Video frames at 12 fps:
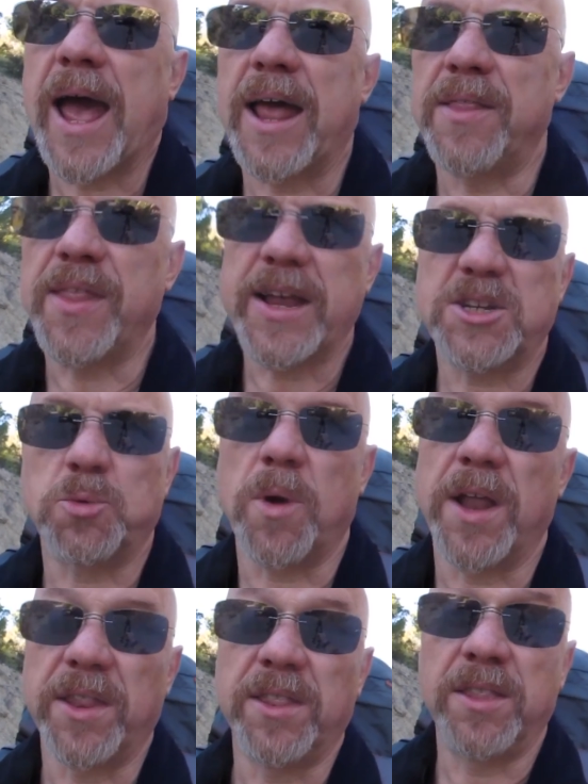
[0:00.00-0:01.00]
And that's
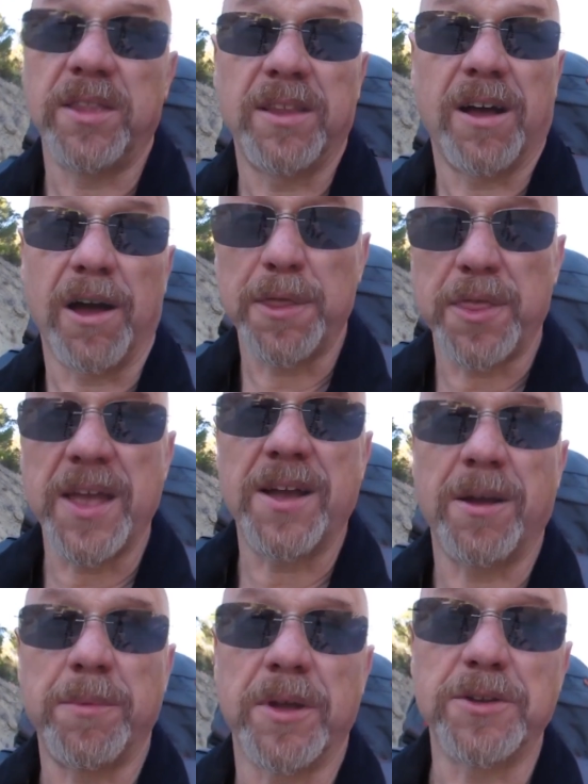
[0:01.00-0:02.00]
one I
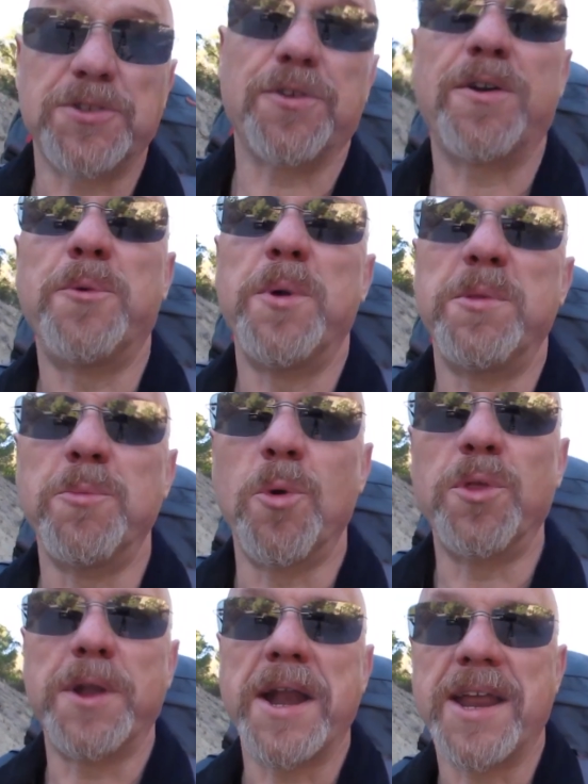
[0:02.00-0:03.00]
think I'm going to struggle with
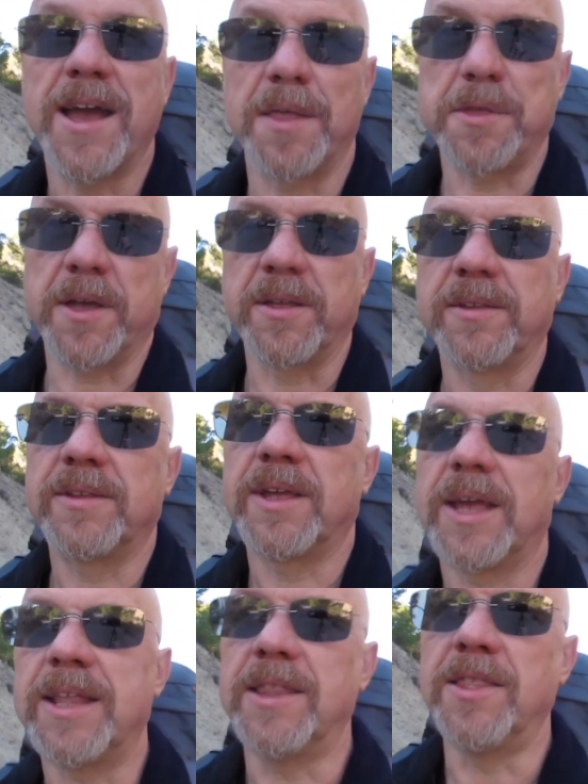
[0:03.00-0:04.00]
more than any other
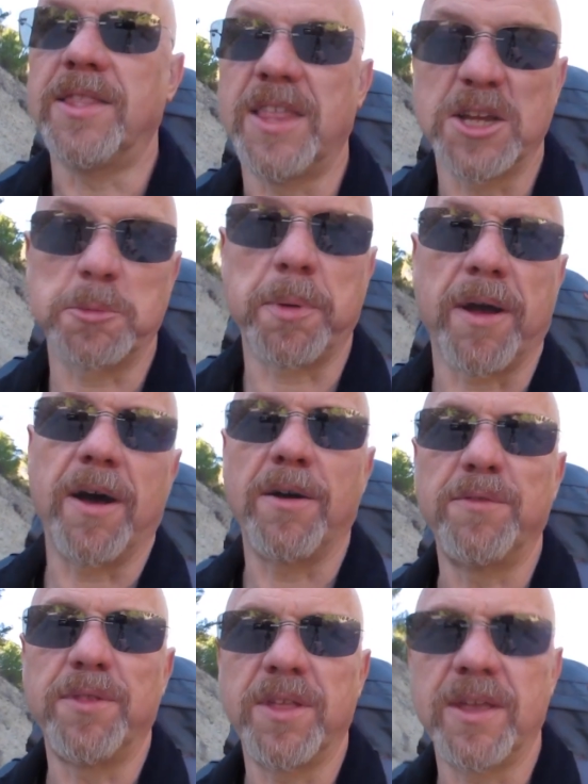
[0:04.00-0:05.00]
in this part
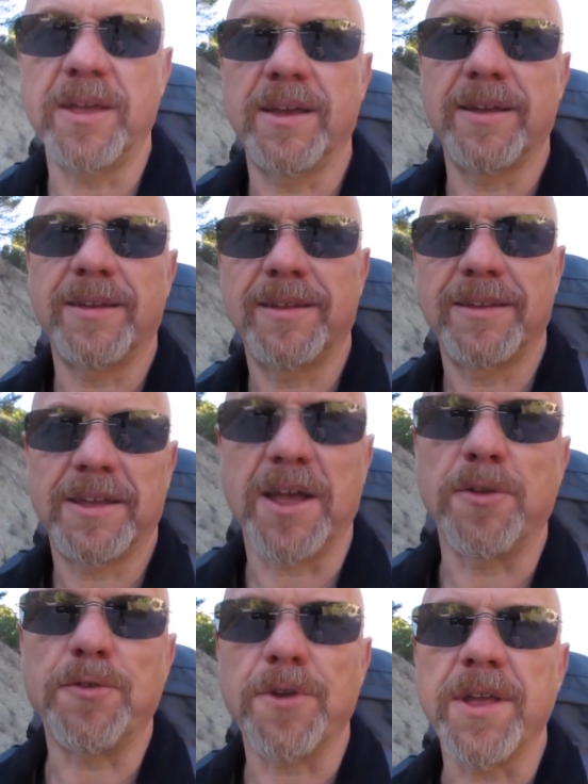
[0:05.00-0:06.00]
of the
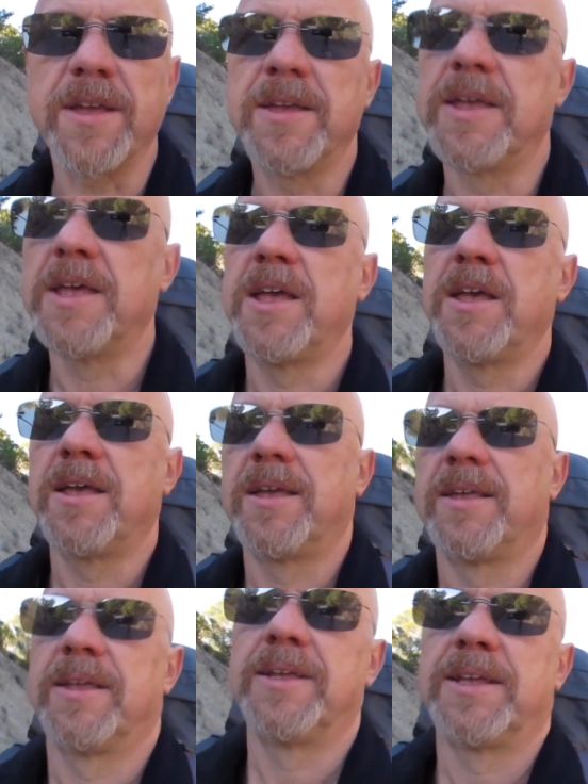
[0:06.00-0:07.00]
country.
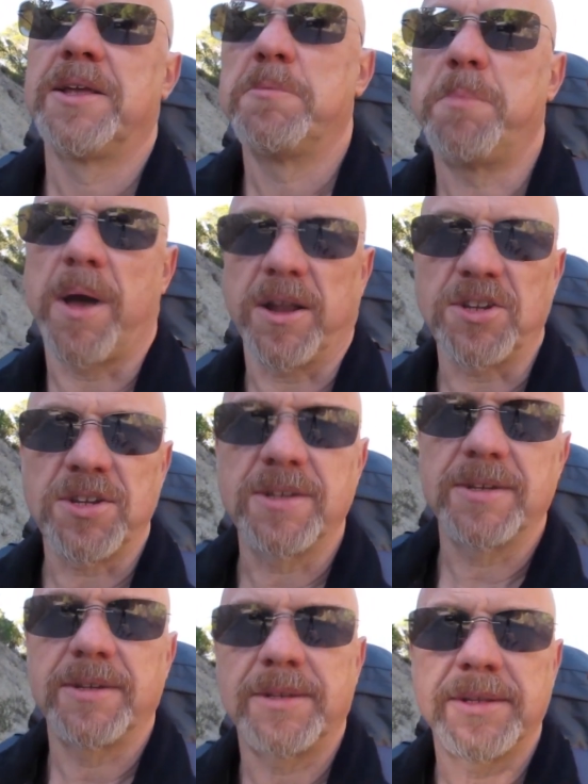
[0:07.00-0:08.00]
But
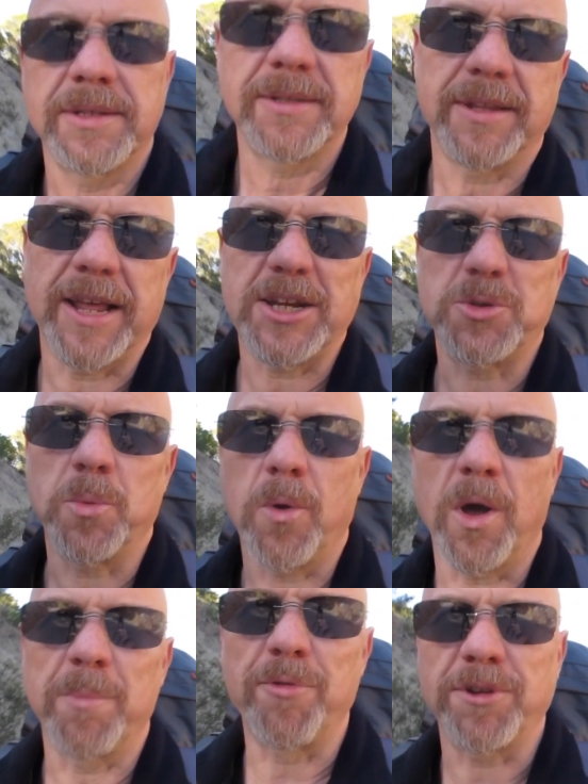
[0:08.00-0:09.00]
that's
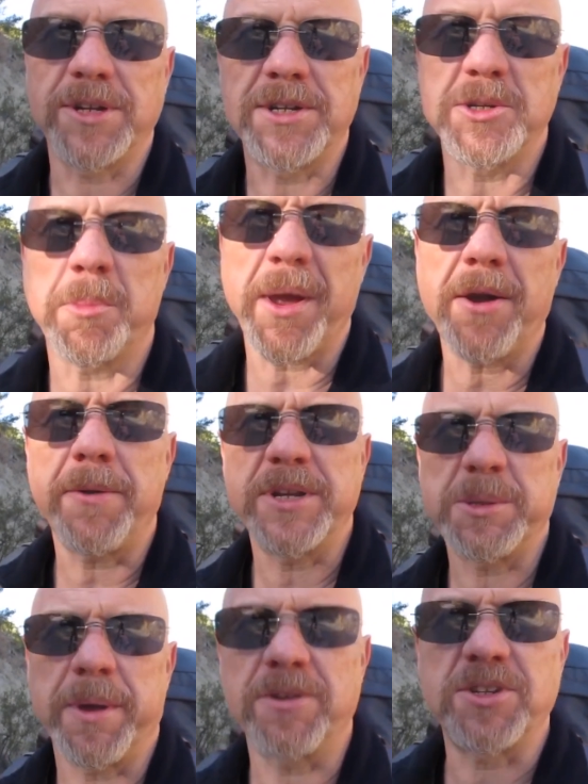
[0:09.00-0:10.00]
what a project is about.
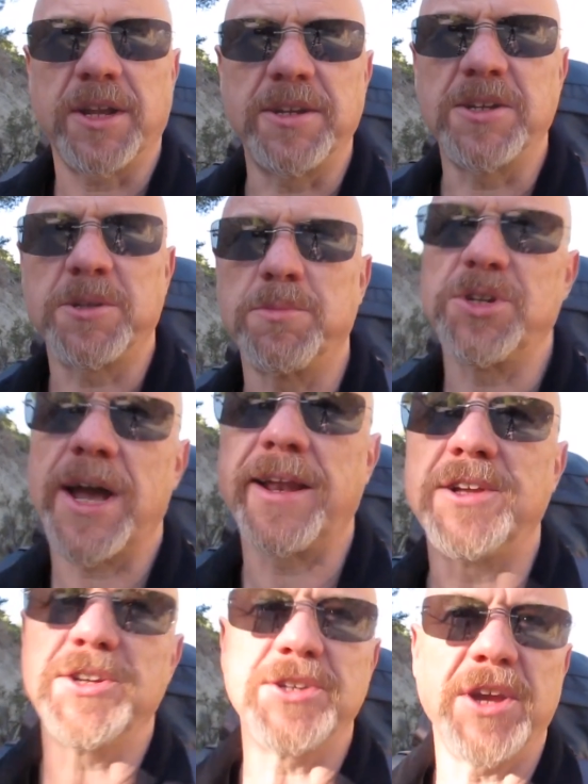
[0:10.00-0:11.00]
It's about setting some
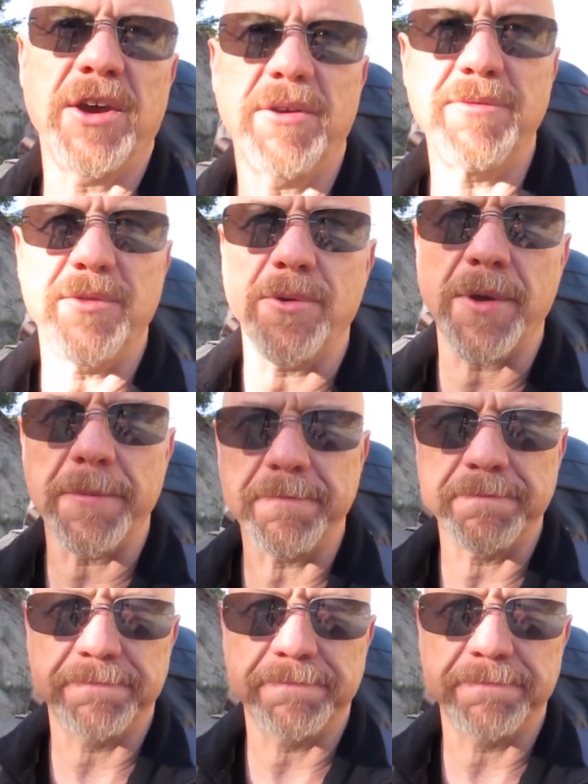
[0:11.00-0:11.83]
challenges and going for it.